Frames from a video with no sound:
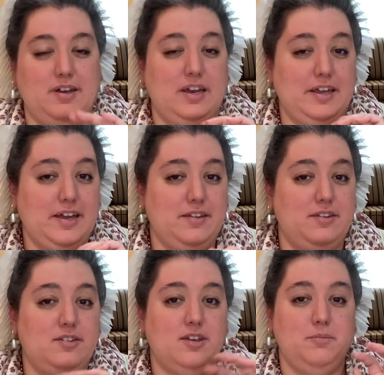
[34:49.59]
And again,
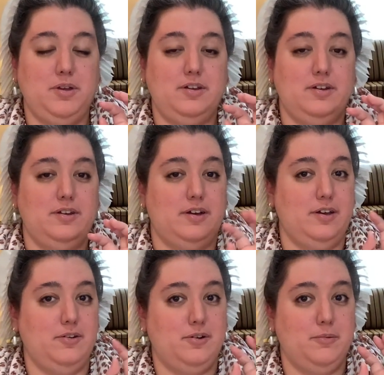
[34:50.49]
this can be done
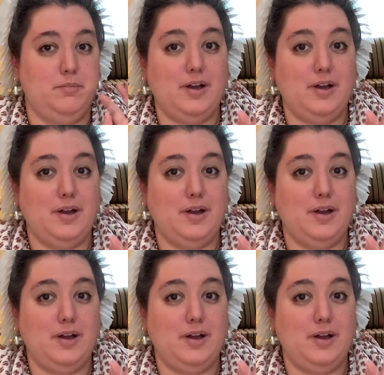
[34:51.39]
either